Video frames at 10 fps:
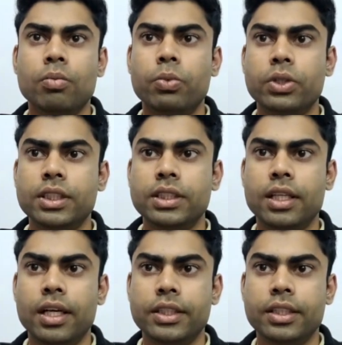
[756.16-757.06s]
Put this
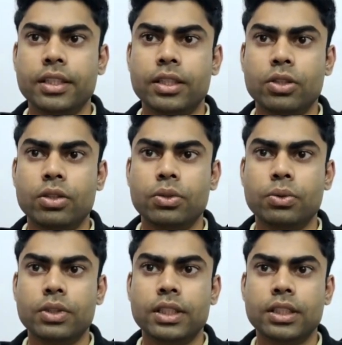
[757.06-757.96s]
relation
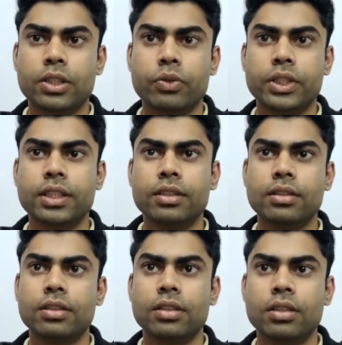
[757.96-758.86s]
into this equation,
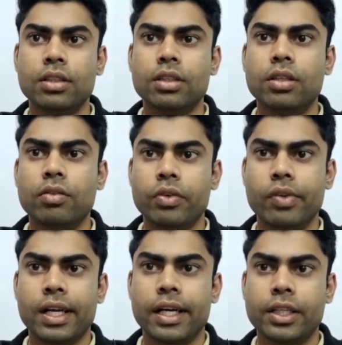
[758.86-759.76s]
we will
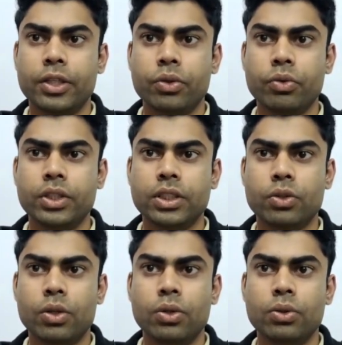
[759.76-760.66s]
get q is
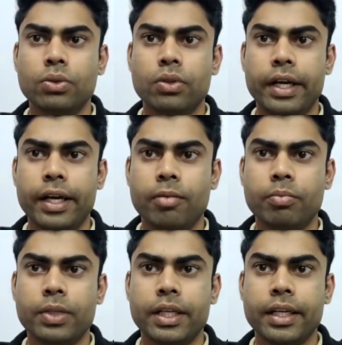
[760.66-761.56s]
equal to
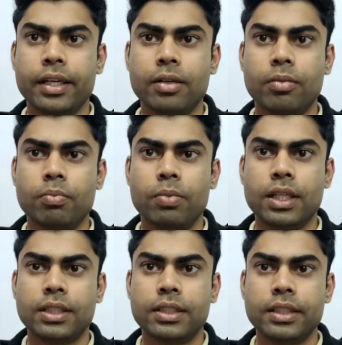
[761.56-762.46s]
mk
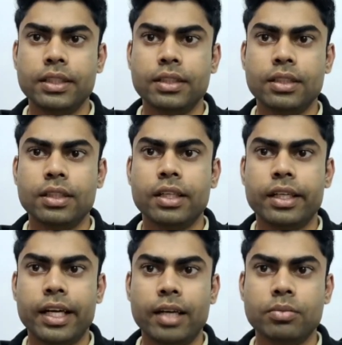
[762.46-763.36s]
plus c
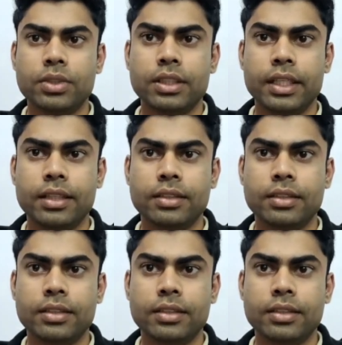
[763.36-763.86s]
times k.